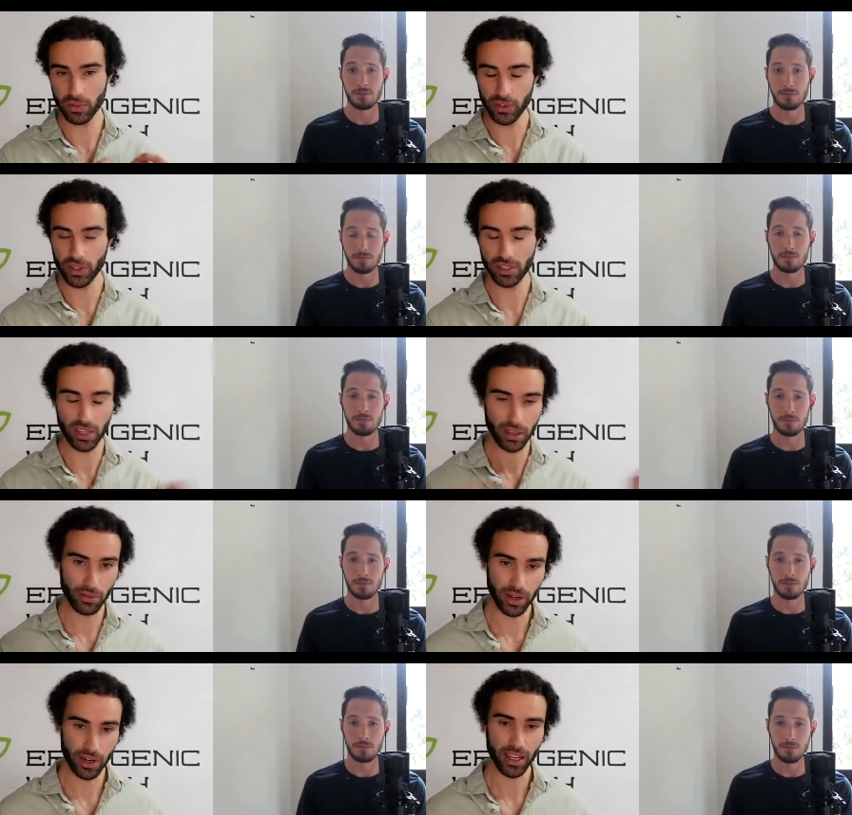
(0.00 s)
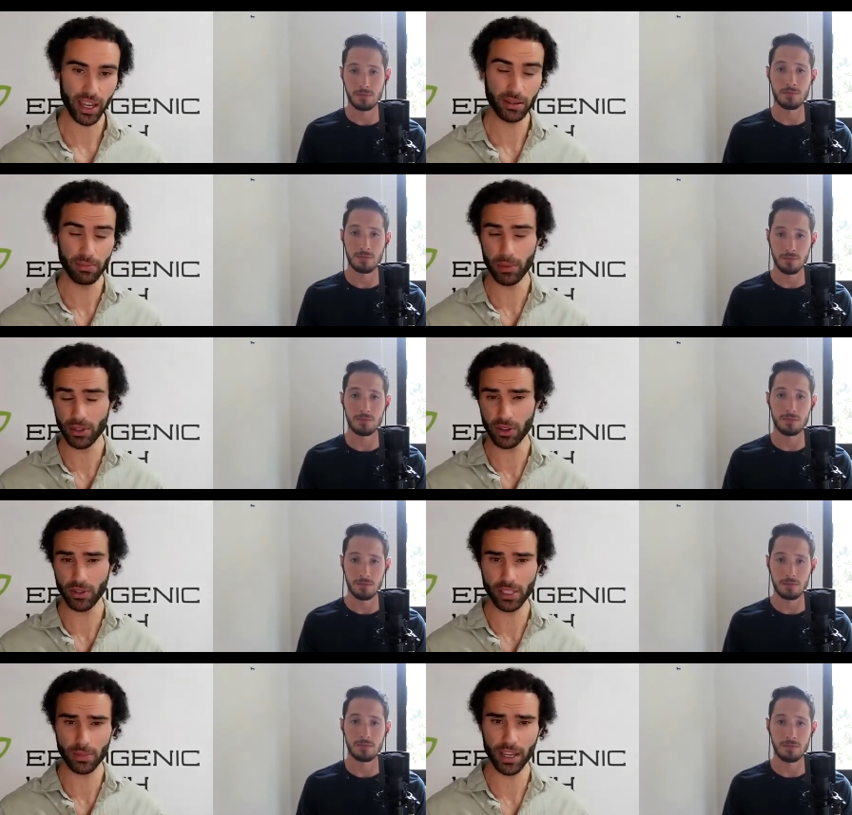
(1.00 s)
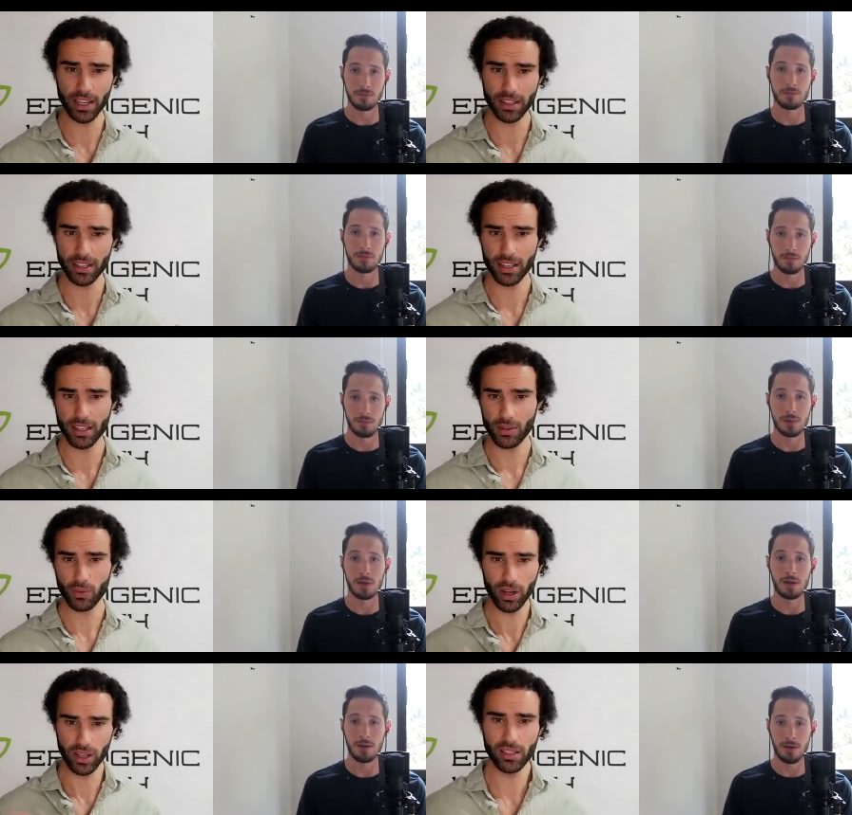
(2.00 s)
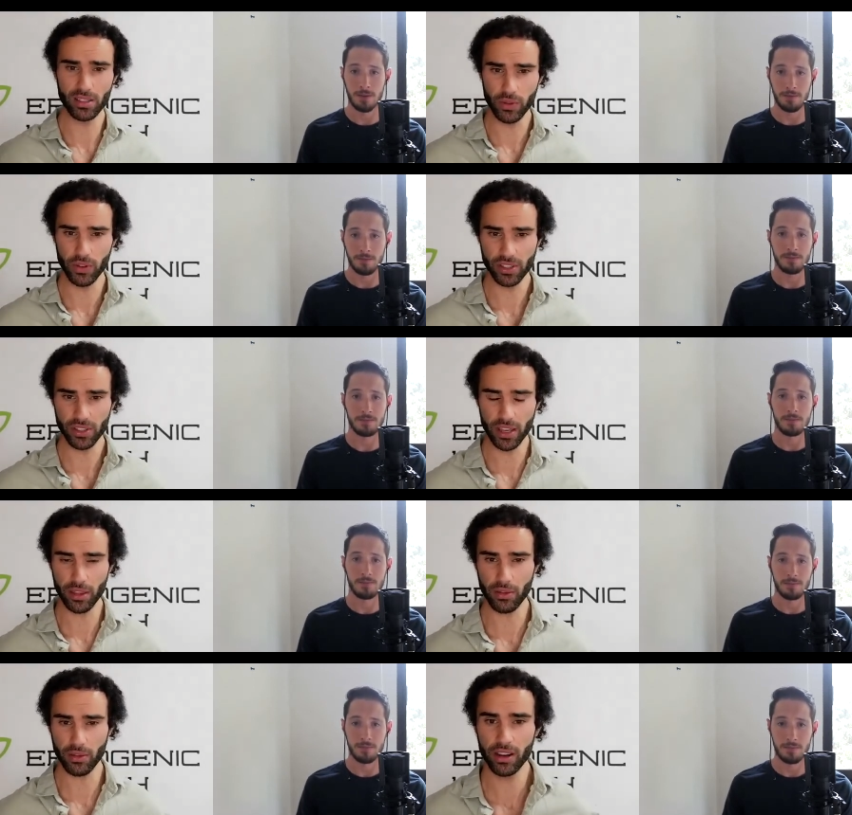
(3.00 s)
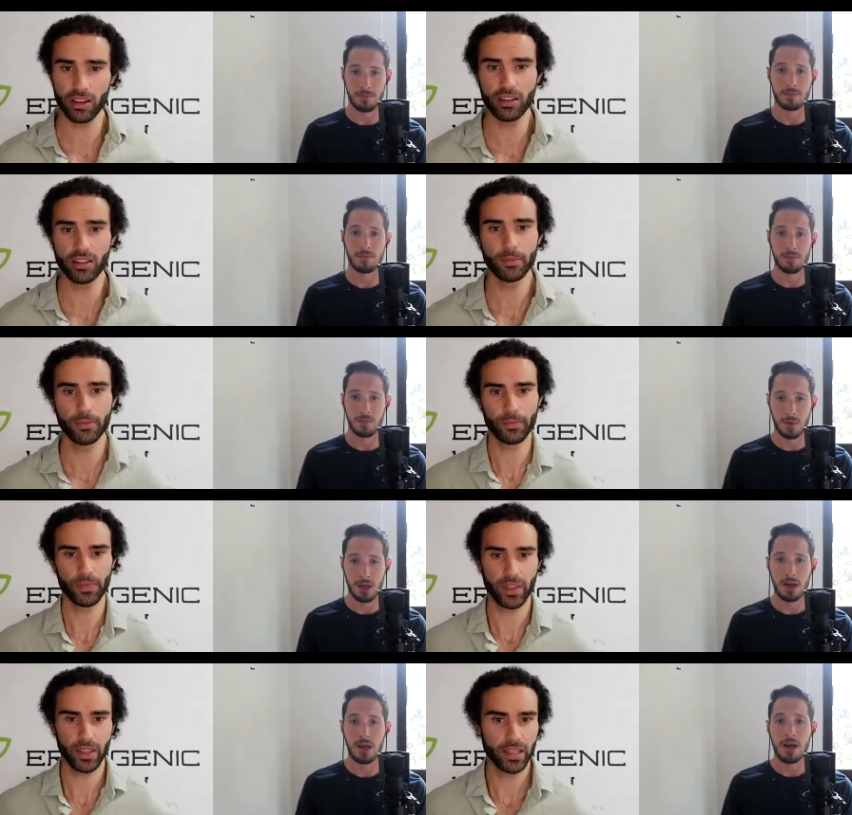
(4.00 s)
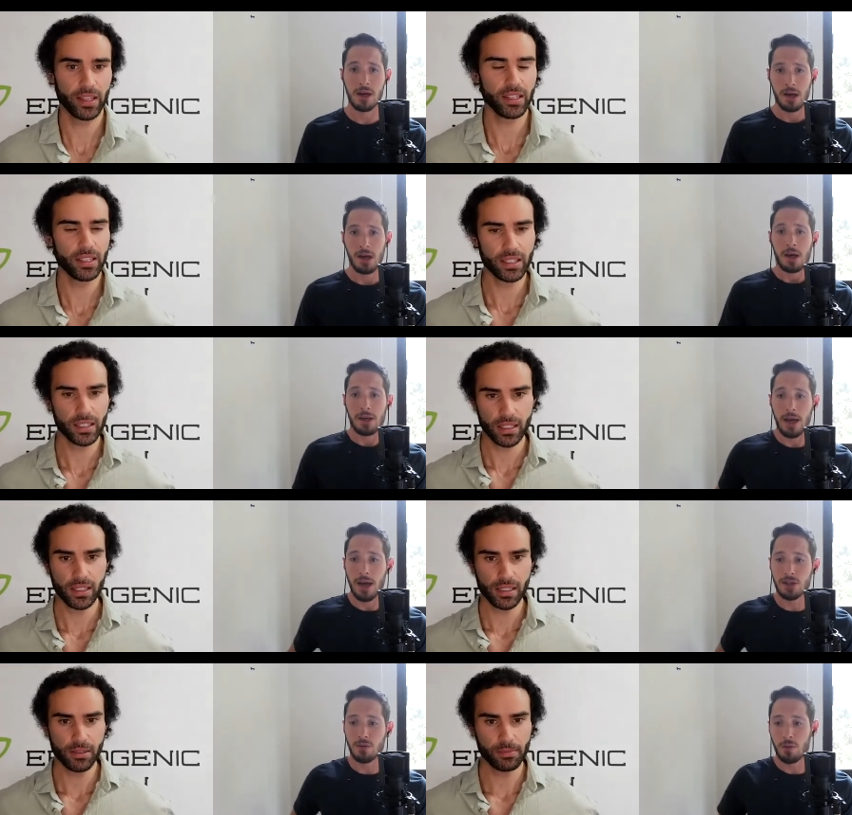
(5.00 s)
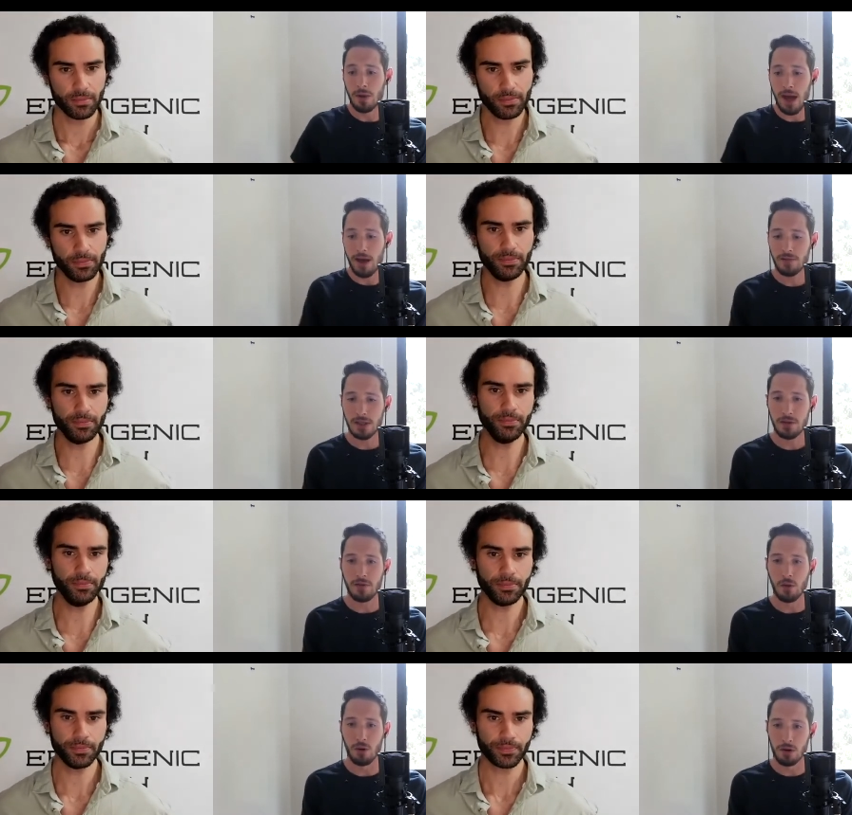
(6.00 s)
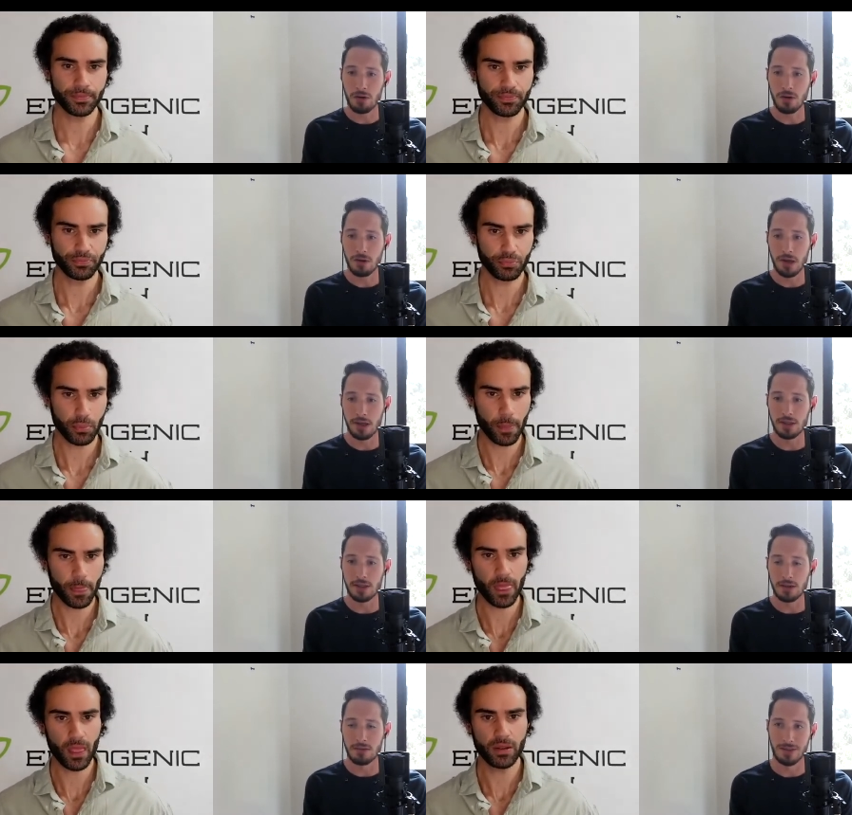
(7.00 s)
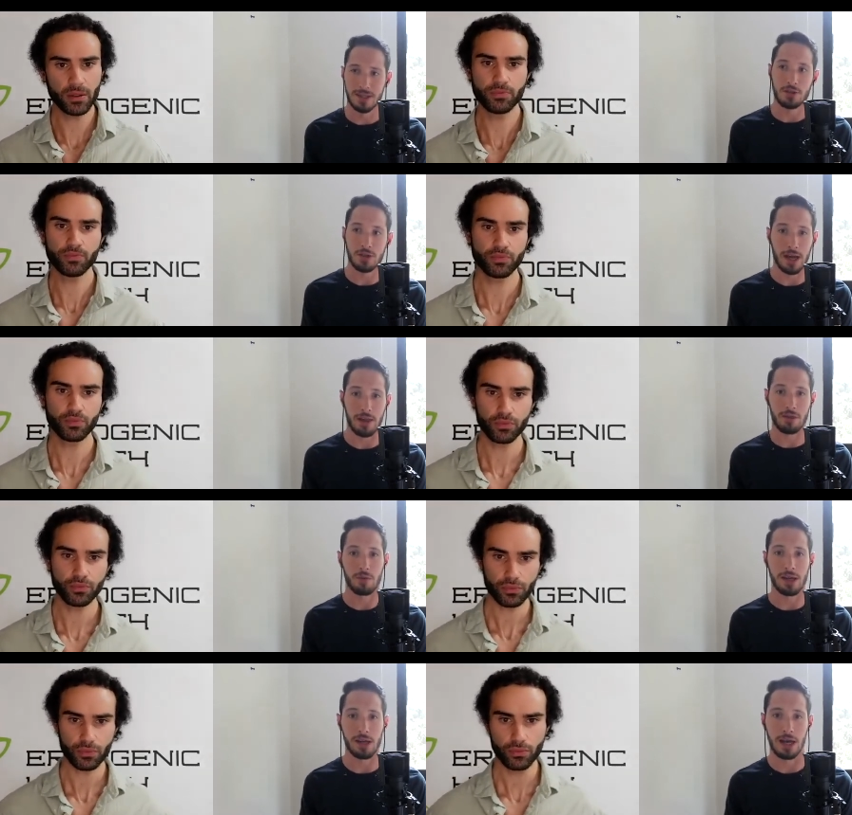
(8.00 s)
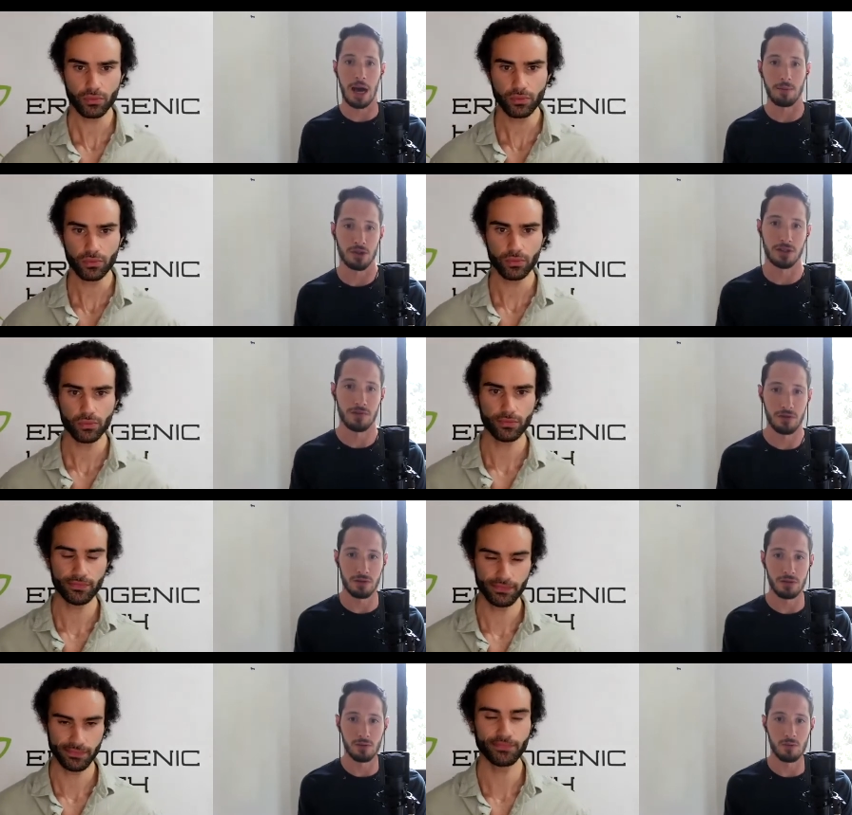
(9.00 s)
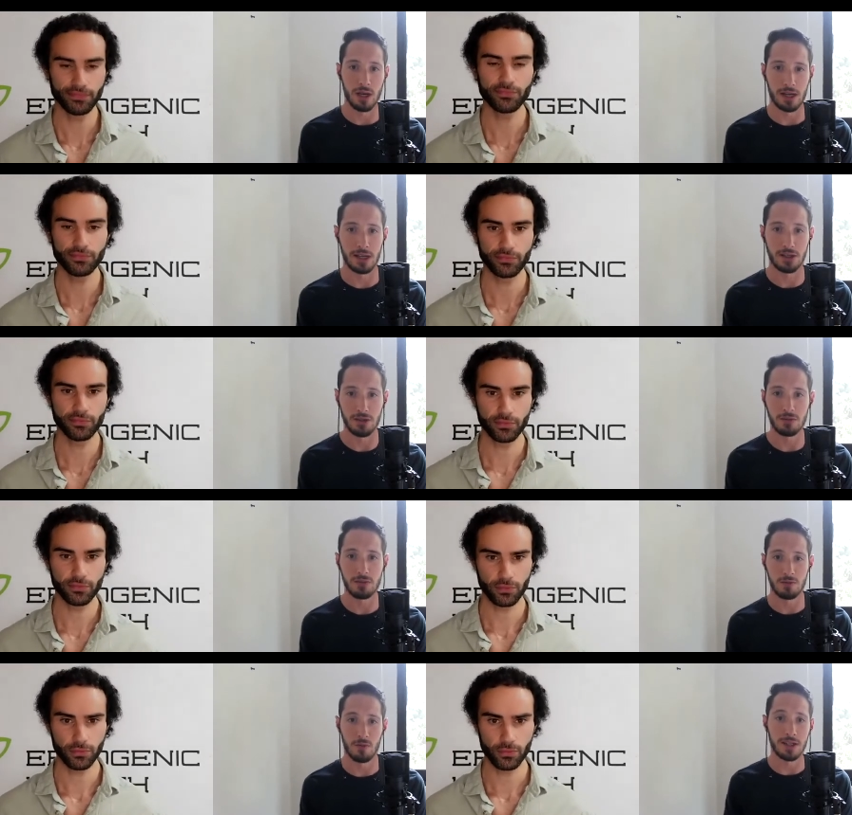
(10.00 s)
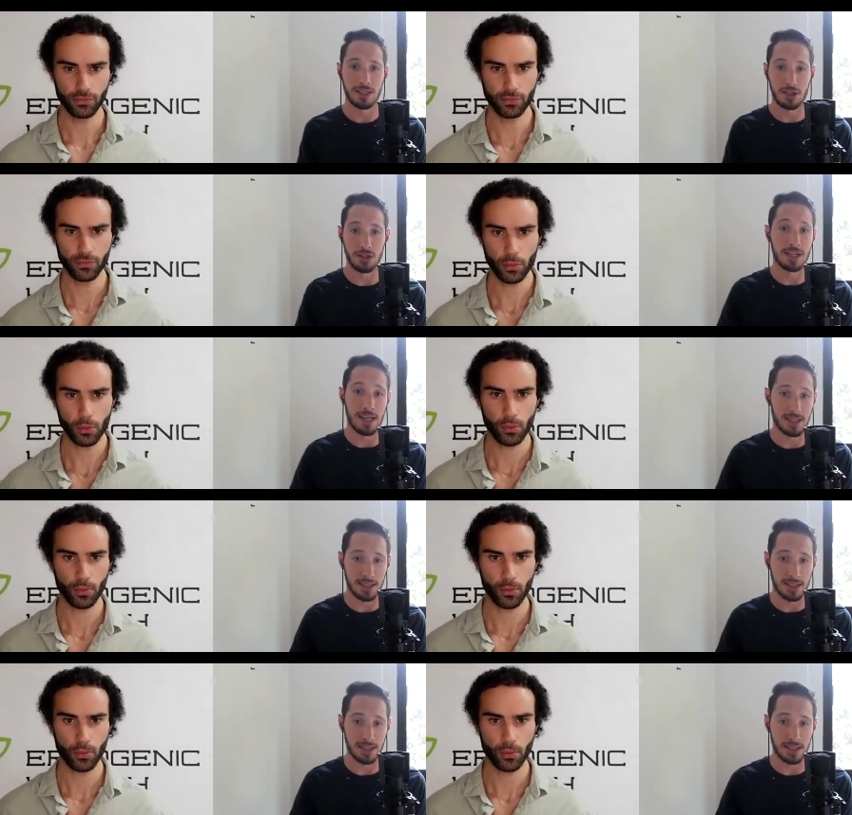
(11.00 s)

Speaker 1: reverse T3? And maybe sort of explain what is reverse T3? Yeah. So when
Speaker 2: we have T4, it's essentially got three options for what it can do. One is it just stays as